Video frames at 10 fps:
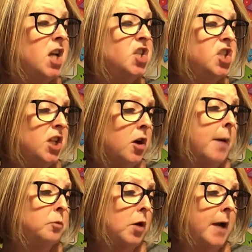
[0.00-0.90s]
Cheer
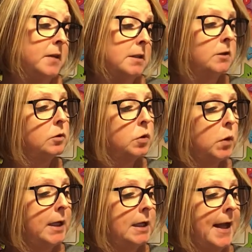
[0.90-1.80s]
up, cried the little
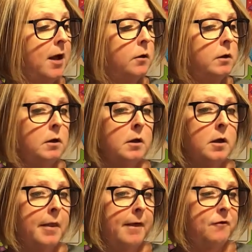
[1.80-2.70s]
toy clown.
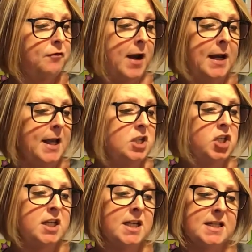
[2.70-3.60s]
The freight
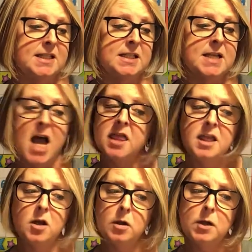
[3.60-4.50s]
engine is not
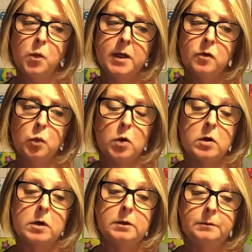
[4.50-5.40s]
the only one in the
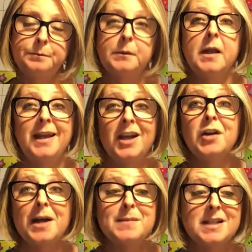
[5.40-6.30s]
world. Here
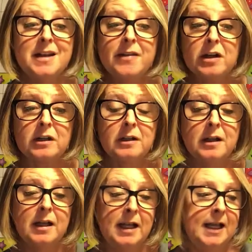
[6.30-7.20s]
comes another.
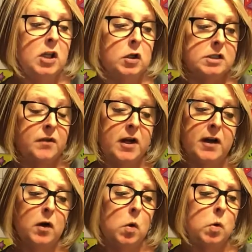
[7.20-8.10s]
He looks
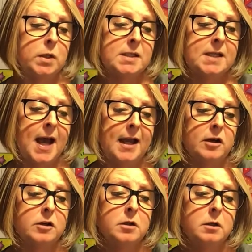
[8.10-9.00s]
very old and
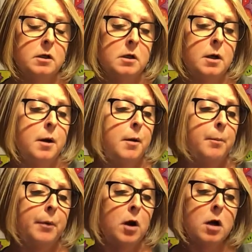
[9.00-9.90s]
tired.
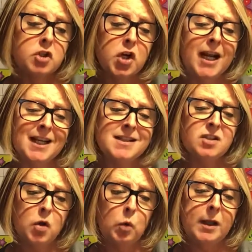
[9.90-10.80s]
But our train is
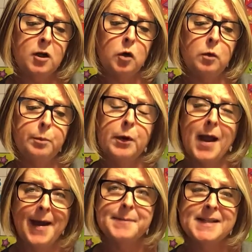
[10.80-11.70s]
so little,
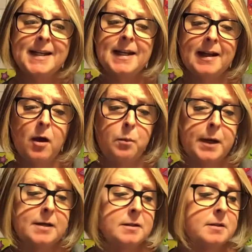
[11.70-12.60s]
perhaps he can help
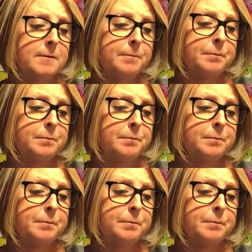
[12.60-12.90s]
us.